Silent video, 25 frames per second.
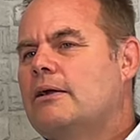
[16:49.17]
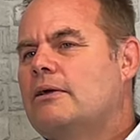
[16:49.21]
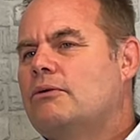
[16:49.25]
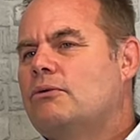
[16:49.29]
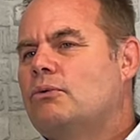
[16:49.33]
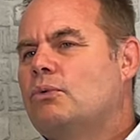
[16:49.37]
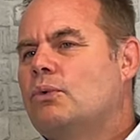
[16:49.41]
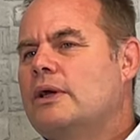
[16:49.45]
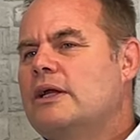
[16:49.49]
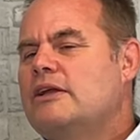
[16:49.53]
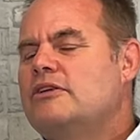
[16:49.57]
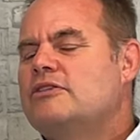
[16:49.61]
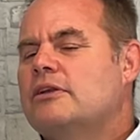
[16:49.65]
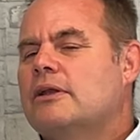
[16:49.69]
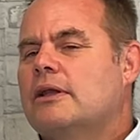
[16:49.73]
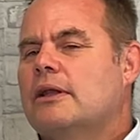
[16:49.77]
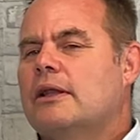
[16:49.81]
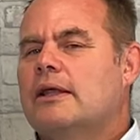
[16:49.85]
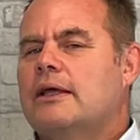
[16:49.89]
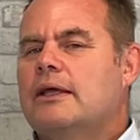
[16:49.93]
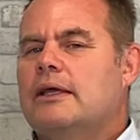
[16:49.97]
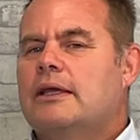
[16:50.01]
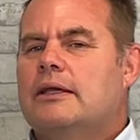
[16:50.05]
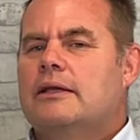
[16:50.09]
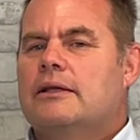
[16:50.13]

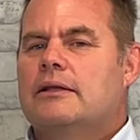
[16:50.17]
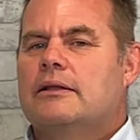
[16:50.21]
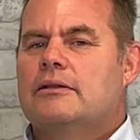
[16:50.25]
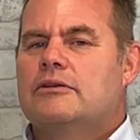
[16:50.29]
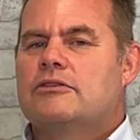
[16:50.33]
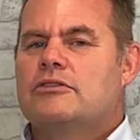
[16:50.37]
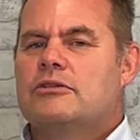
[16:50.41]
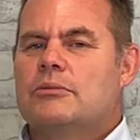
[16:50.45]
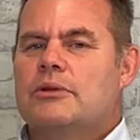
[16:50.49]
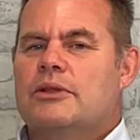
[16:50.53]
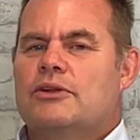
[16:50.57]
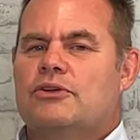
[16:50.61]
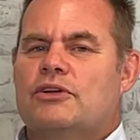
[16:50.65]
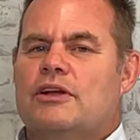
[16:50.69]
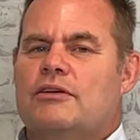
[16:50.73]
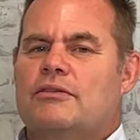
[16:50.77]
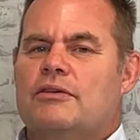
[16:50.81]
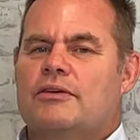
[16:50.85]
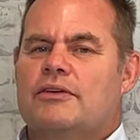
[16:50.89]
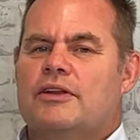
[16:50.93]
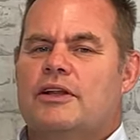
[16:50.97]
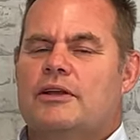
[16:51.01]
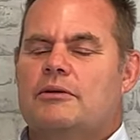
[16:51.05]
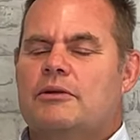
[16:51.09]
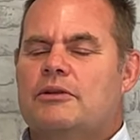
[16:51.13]
recently, some of the travel
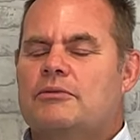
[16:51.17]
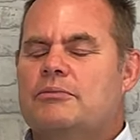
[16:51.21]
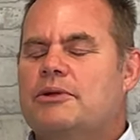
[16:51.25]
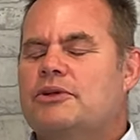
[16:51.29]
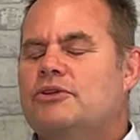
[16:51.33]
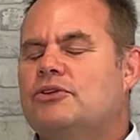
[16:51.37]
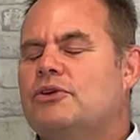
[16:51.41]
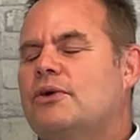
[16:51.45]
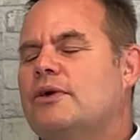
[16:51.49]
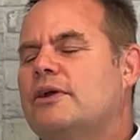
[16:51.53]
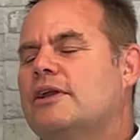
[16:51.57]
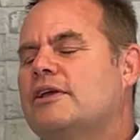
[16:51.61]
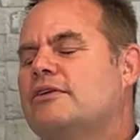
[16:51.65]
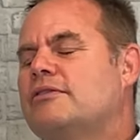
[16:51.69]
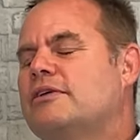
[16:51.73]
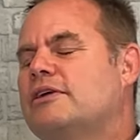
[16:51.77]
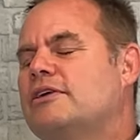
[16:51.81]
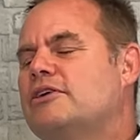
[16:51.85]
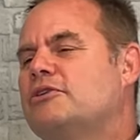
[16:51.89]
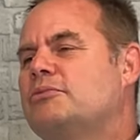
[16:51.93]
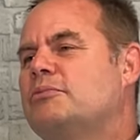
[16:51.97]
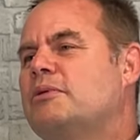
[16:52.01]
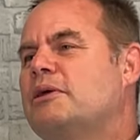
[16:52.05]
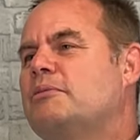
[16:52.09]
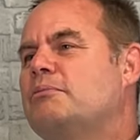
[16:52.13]
I've done, the majority of it
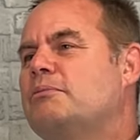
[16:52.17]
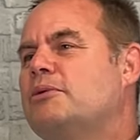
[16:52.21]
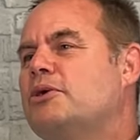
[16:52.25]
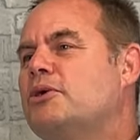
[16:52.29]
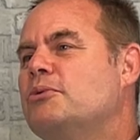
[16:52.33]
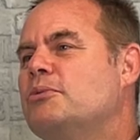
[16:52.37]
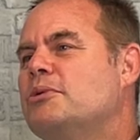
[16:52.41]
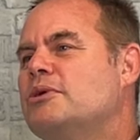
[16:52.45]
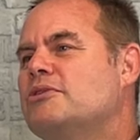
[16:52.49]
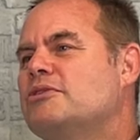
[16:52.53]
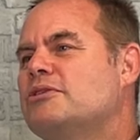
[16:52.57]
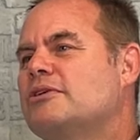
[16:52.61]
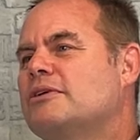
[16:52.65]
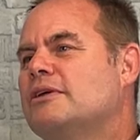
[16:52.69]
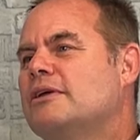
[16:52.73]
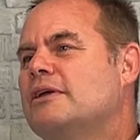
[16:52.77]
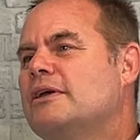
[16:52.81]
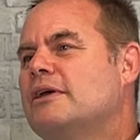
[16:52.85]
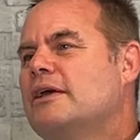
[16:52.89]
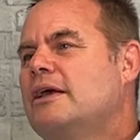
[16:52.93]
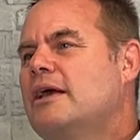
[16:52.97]
has been boomers.